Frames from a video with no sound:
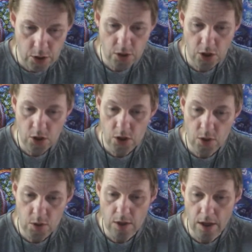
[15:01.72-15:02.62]
such
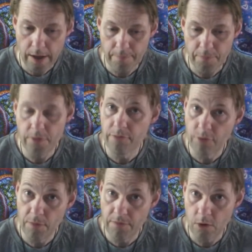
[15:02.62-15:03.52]
as the
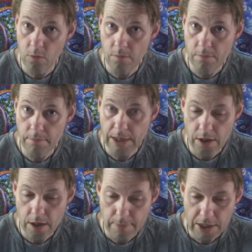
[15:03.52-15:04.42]
From the Vault
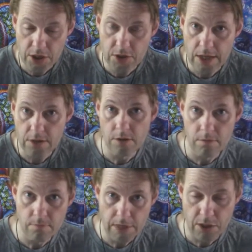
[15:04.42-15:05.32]
Magic sets that
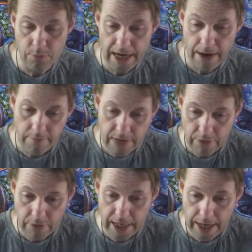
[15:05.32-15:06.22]
Magic bring out now
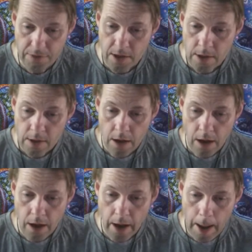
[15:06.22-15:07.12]
and again.
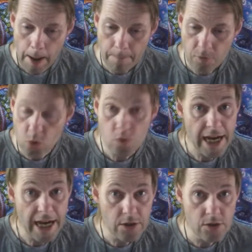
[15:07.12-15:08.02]
Dual
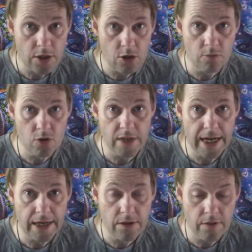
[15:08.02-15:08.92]
decks, they do dual
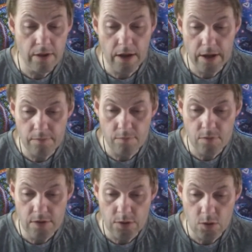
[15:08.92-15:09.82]
deck
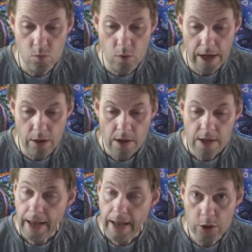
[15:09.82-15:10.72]
sets as well,
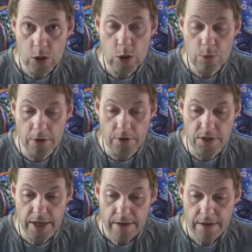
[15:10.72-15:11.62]
and
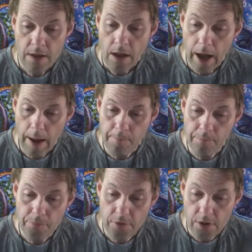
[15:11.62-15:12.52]
Conspiracy.
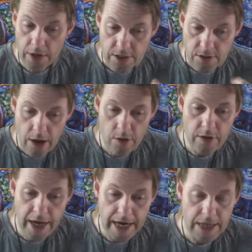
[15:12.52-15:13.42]
It's
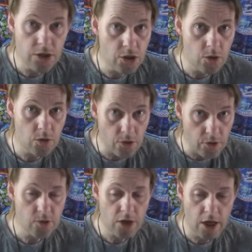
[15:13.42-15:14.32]
okay to use
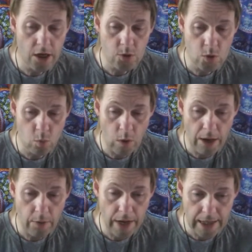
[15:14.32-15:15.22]
those cards as
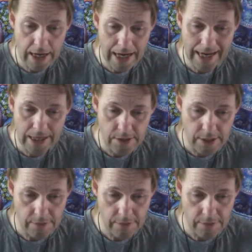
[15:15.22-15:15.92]
well in a legacy